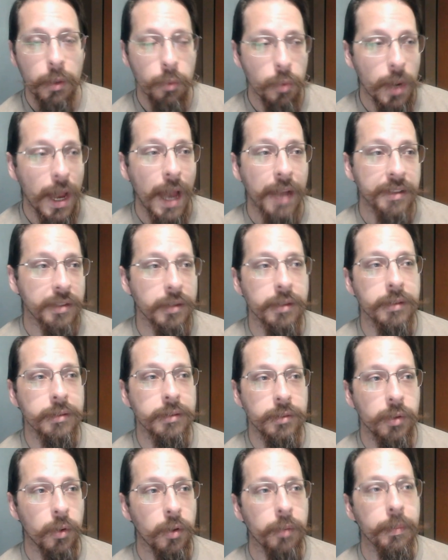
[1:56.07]
who
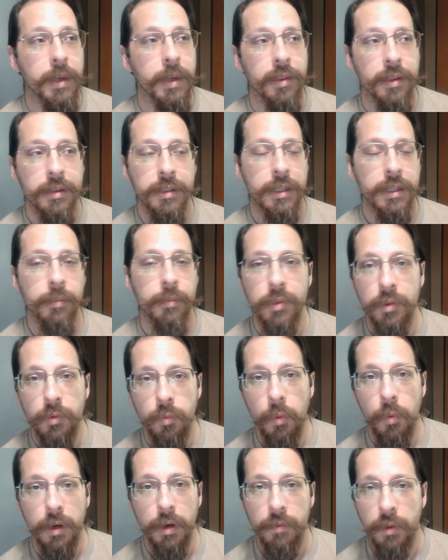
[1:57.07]
hasn't told me that Teams is
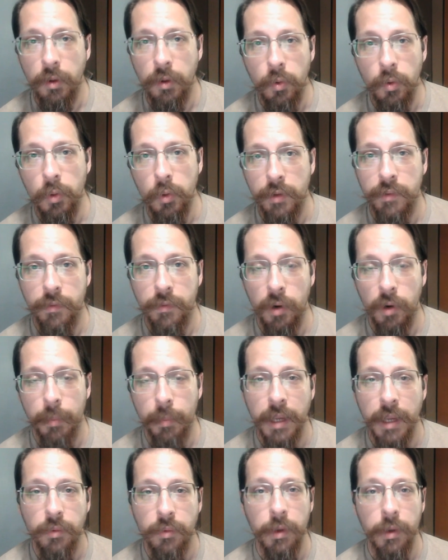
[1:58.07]
one of the coolest
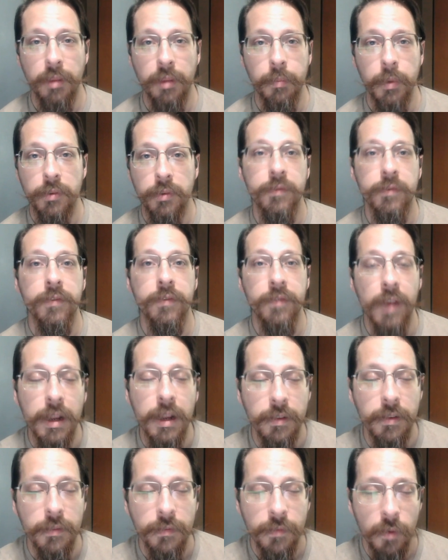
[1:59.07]
formats, one of the most
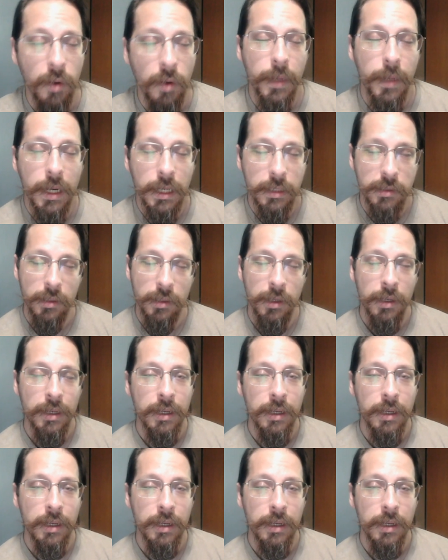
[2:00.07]
fun formats